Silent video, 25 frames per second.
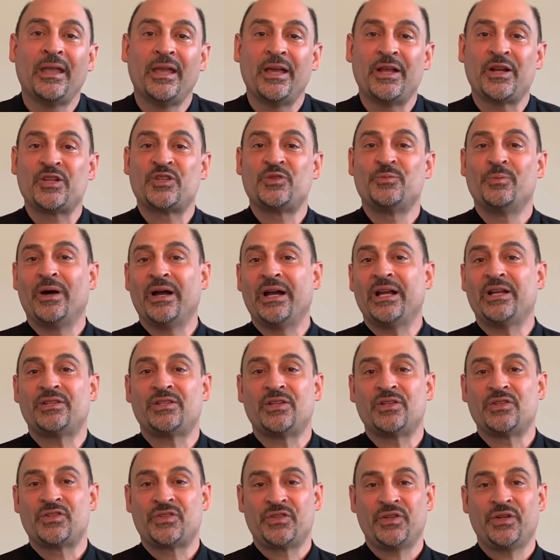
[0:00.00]
It is my
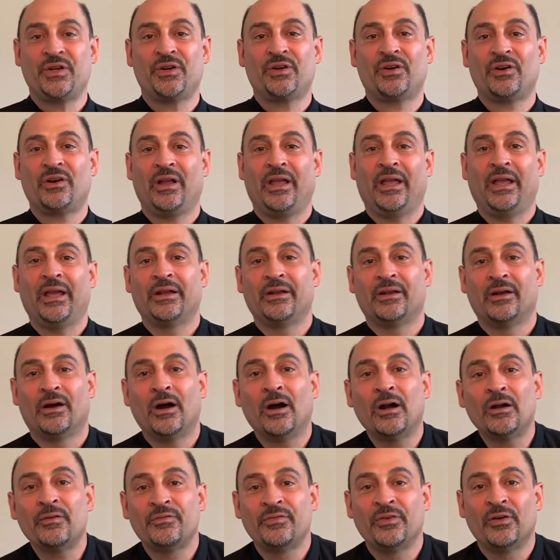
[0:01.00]
sincere and
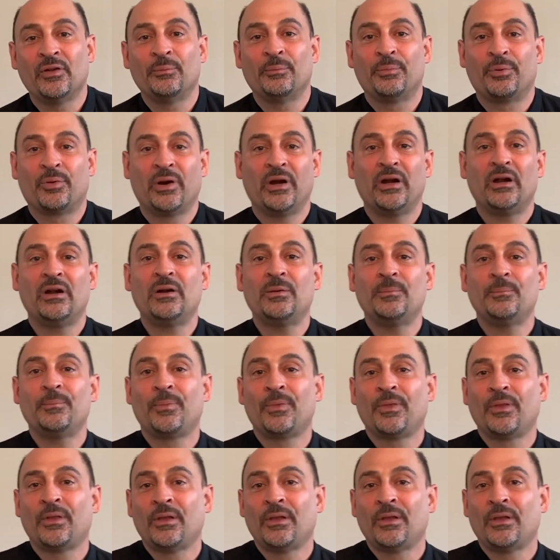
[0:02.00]
heartfelt prayer